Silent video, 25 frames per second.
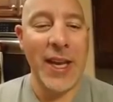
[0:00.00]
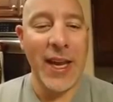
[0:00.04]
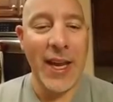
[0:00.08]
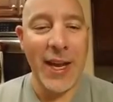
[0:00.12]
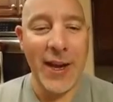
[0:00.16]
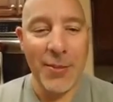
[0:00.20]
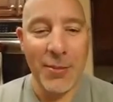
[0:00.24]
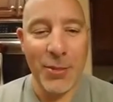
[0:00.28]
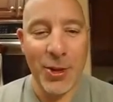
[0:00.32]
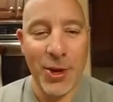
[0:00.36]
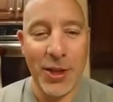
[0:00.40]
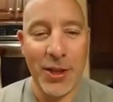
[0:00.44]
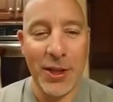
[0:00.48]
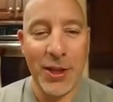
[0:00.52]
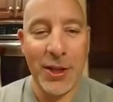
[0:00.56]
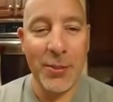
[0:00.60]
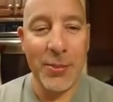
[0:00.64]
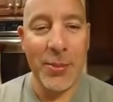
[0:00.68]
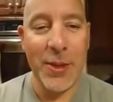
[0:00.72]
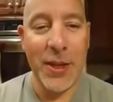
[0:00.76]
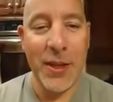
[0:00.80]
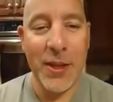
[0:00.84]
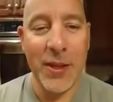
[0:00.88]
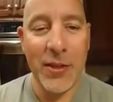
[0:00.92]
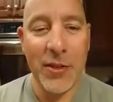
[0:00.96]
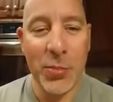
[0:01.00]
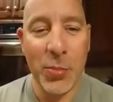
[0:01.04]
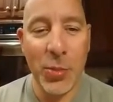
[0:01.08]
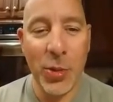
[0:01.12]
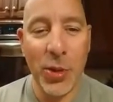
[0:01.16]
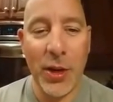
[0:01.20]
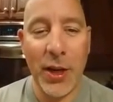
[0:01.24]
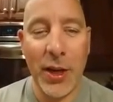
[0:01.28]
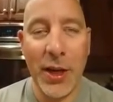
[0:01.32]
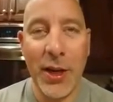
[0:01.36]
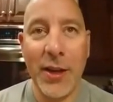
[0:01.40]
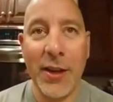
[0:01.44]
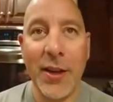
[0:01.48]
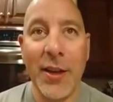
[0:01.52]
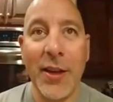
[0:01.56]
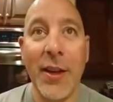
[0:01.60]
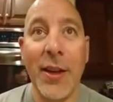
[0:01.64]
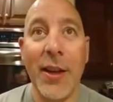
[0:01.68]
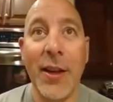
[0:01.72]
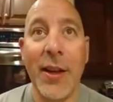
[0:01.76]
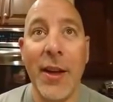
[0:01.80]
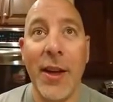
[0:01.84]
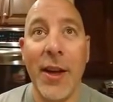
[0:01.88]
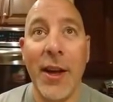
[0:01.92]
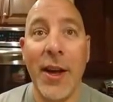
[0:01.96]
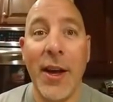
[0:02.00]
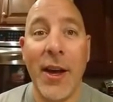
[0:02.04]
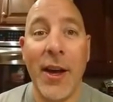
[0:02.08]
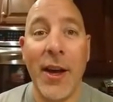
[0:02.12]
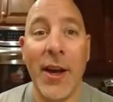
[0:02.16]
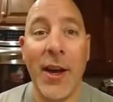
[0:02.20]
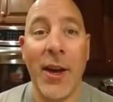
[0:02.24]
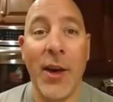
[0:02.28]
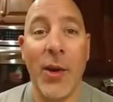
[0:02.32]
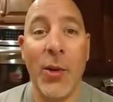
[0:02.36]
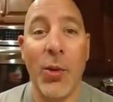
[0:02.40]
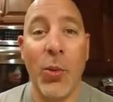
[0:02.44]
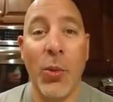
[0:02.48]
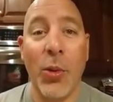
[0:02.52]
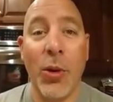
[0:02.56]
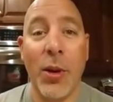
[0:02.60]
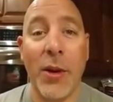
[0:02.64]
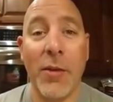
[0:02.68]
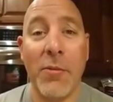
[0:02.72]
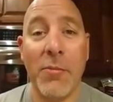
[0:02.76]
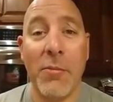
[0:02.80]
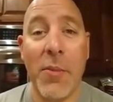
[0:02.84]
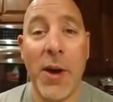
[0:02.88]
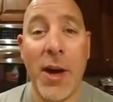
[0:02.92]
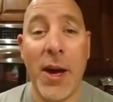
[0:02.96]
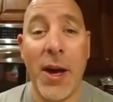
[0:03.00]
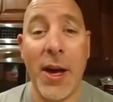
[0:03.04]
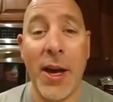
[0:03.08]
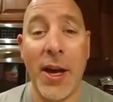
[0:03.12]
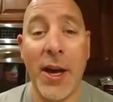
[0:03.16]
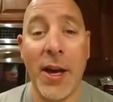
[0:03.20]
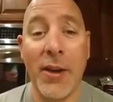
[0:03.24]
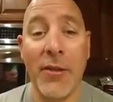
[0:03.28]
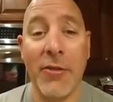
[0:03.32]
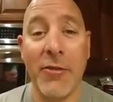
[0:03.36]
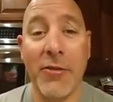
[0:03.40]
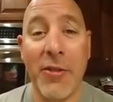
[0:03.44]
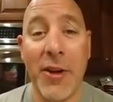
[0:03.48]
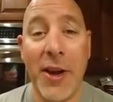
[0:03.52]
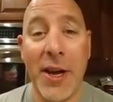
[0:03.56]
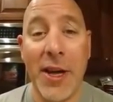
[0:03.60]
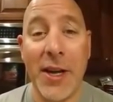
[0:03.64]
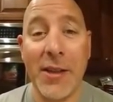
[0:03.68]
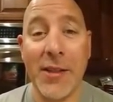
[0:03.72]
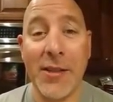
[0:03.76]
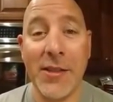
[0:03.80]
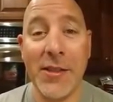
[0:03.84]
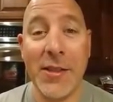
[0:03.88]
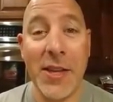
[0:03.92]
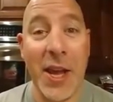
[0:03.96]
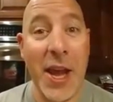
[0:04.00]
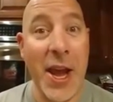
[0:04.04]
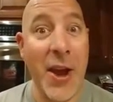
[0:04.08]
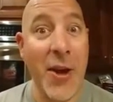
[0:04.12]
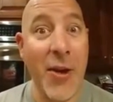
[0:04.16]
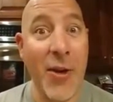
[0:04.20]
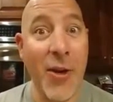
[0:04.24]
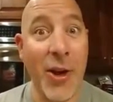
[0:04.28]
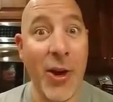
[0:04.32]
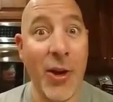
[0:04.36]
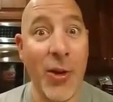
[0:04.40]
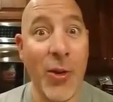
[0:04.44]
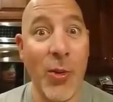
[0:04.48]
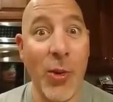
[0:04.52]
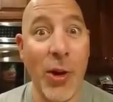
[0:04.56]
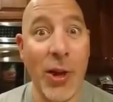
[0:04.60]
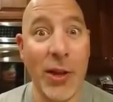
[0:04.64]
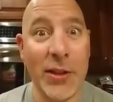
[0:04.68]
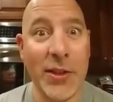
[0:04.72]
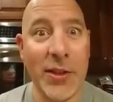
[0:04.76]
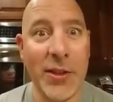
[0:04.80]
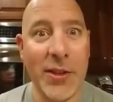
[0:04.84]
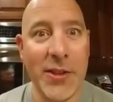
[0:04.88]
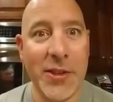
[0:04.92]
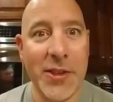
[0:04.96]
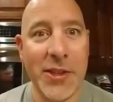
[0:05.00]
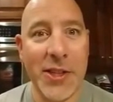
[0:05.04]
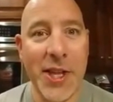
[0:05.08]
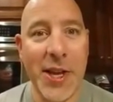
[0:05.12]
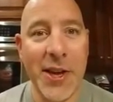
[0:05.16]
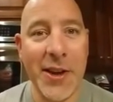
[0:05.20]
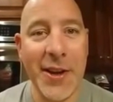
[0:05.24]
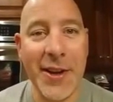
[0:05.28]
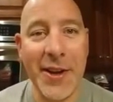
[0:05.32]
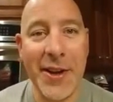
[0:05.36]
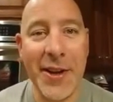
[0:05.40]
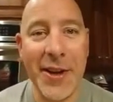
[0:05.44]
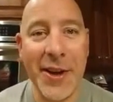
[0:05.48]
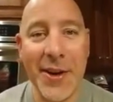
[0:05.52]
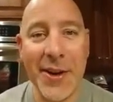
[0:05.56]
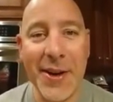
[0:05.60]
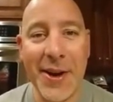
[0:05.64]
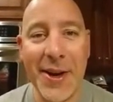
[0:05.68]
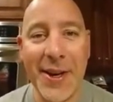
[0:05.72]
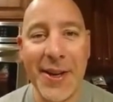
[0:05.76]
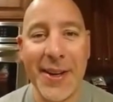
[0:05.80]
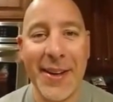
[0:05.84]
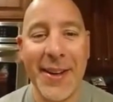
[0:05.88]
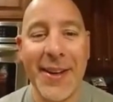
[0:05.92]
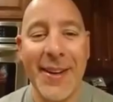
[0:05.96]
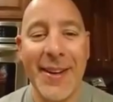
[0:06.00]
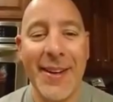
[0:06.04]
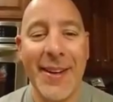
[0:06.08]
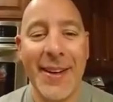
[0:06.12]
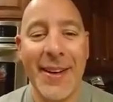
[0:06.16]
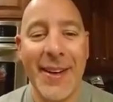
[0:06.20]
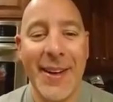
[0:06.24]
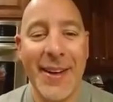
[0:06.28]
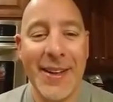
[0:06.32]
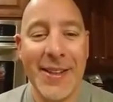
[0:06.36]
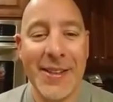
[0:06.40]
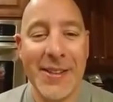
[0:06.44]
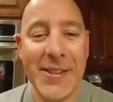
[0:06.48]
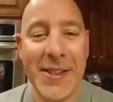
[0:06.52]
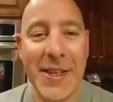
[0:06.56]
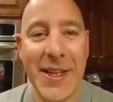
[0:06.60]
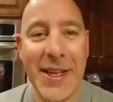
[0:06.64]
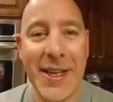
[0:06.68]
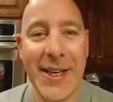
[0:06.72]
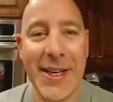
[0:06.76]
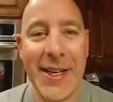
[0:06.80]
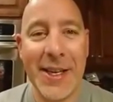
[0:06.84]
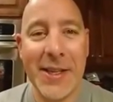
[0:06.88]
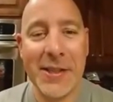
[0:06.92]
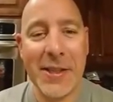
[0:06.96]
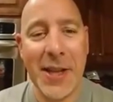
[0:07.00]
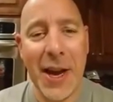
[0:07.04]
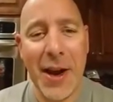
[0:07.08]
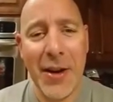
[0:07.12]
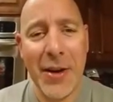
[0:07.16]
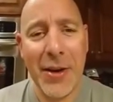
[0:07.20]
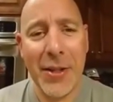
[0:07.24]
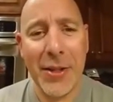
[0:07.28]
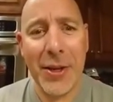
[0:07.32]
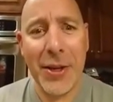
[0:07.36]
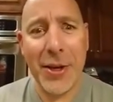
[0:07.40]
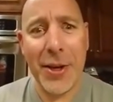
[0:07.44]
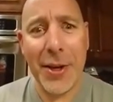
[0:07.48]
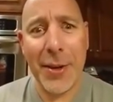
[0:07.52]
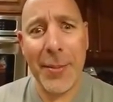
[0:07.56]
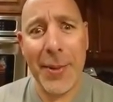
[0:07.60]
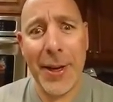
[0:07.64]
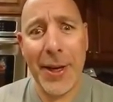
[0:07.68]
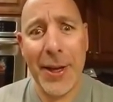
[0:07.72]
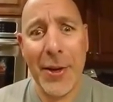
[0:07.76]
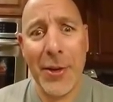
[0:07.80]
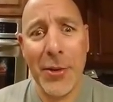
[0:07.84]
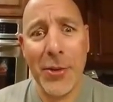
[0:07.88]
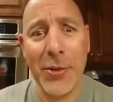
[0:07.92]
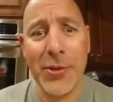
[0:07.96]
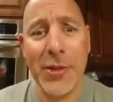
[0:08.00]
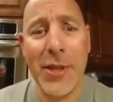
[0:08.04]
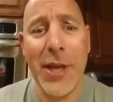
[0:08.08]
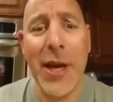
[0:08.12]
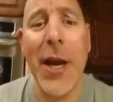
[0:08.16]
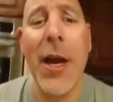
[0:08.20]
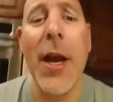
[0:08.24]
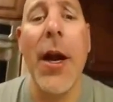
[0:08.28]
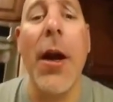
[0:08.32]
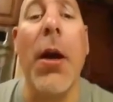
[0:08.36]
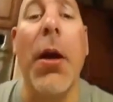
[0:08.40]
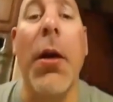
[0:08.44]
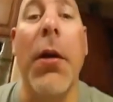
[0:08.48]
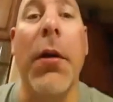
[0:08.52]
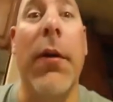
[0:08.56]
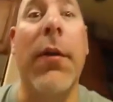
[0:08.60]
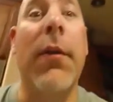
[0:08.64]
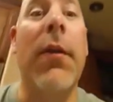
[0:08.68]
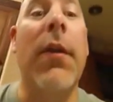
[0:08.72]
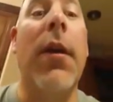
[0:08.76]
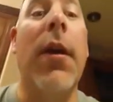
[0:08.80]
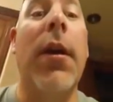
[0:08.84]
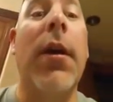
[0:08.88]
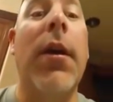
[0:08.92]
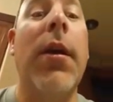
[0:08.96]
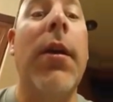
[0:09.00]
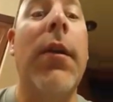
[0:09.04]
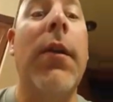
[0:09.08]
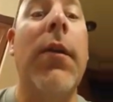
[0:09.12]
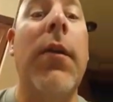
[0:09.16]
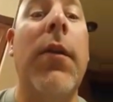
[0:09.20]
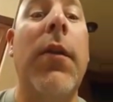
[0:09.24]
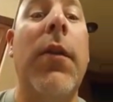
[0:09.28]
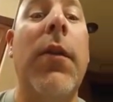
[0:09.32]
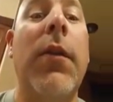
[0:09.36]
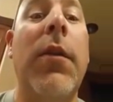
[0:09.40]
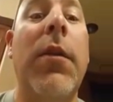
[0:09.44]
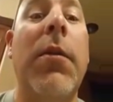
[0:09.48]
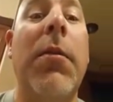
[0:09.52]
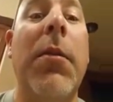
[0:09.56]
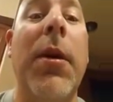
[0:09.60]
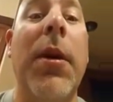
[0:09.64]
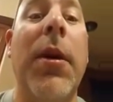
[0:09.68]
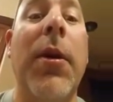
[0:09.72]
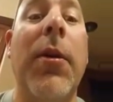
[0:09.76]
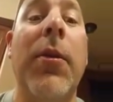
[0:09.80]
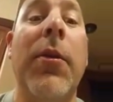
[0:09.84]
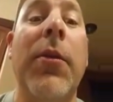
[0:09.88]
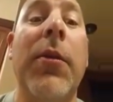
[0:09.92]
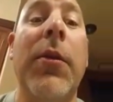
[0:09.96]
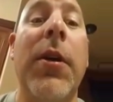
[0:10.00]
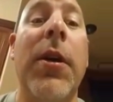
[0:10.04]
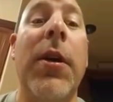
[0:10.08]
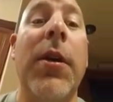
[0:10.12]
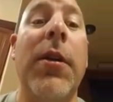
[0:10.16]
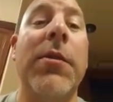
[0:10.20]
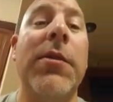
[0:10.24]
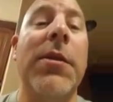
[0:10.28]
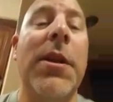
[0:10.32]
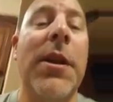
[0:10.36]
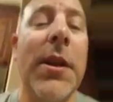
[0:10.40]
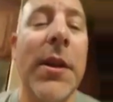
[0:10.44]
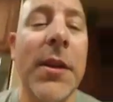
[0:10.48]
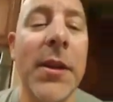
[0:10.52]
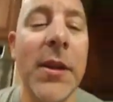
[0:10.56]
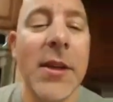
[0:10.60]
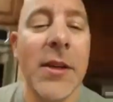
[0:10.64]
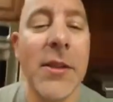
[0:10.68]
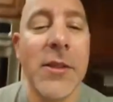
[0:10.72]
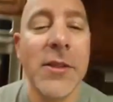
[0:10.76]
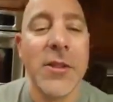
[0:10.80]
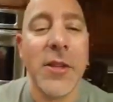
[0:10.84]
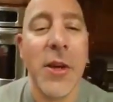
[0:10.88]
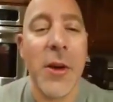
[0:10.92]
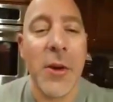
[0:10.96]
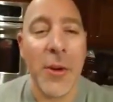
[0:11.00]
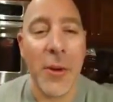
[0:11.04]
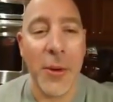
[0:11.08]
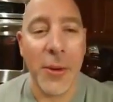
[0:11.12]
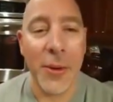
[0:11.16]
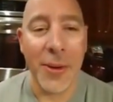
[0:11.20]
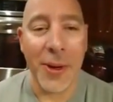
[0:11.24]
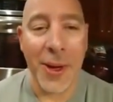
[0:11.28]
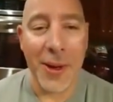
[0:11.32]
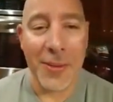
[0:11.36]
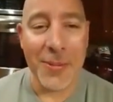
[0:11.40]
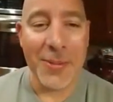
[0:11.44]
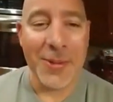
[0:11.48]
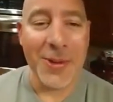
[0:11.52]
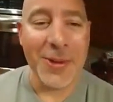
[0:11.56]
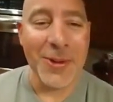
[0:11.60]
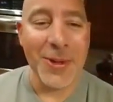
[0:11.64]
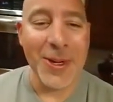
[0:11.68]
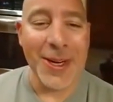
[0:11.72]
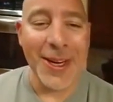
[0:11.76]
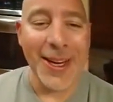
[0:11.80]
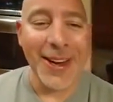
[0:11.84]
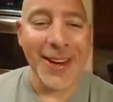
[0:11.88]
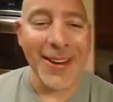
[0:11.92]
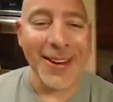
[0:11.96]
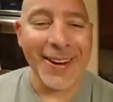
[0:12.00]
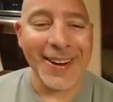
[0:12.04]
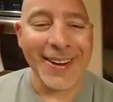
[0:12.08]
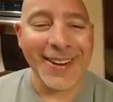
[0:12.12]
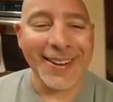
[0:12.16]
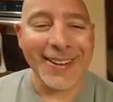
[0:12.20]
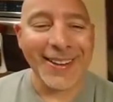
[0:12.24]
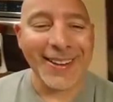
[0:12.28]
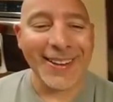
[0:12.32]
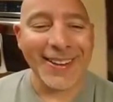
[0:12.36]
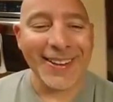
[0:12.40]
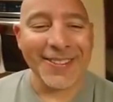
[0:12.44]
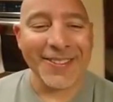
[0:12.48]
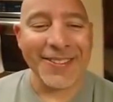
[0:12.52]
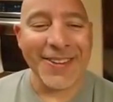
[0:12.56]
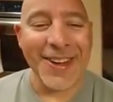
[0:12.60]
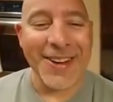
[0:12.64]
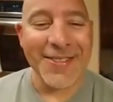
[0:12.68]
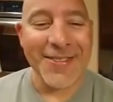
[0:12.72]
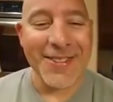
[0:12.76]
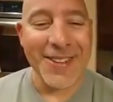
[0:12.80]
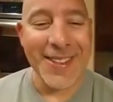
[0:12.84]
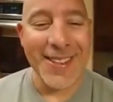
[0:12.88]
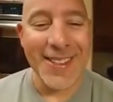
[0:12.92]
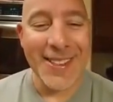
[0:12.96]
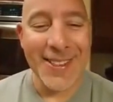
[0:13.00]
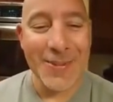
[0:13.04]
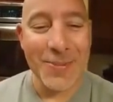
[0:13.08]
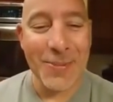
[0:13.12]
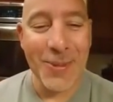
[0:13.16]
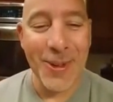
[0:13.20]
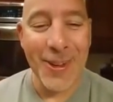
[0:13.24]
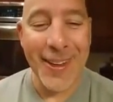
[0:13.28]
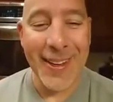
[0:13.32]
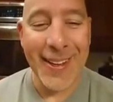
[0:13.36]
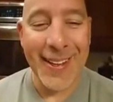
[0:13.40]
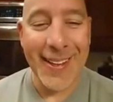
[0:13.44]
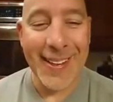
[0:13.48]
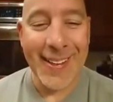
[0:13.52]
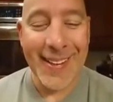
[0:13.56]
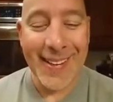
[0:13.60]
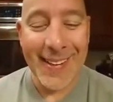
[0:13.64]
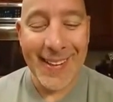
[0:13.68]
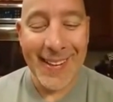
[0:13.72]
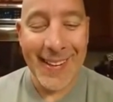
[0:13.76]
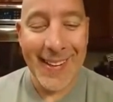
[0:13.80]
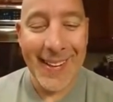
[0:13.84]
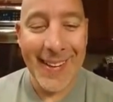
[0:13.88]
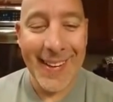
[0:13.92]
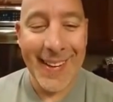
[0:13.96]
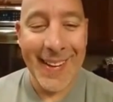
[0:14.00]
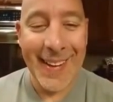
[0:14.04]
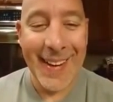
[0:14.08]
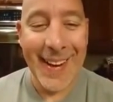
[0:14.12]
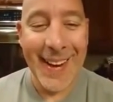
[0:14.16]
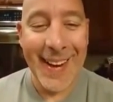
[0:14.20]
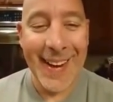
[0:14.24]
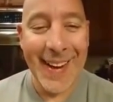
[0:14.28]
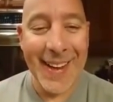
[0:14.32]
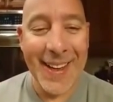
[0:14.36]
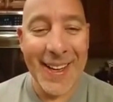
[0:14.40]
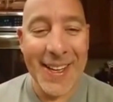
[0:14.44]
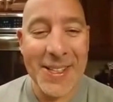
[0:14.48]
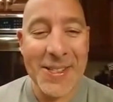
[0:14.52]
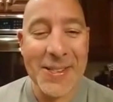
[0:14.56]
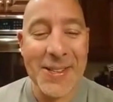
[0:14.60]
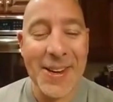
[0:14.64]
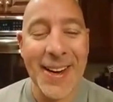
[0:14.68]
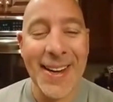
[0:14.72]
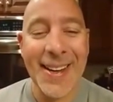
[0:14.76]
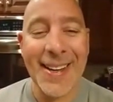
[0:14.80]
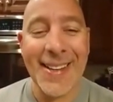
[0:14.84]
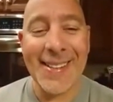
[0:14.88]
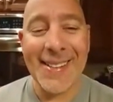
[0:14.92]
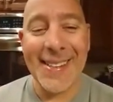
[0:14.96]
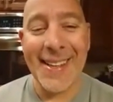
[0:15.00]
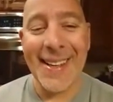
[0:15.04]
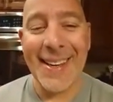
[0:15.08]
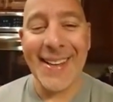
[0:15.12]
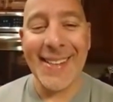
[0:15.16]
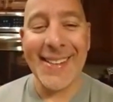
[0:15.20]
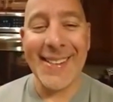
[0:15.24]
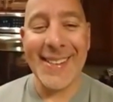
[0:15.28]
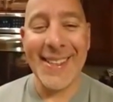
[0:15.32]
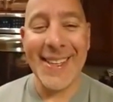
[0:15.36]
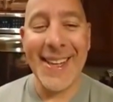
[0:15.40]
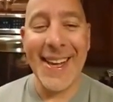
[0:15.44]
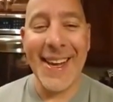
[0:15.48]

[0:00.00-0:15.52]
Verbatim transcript: camera a little bit this morning. Uh, one of my friends, Eric Welter, shout out Eric, said he's tired of looking at my nose hairs. I guess you see my nose hairs like this. So I'm doing Eric a little favor this morning and trying to change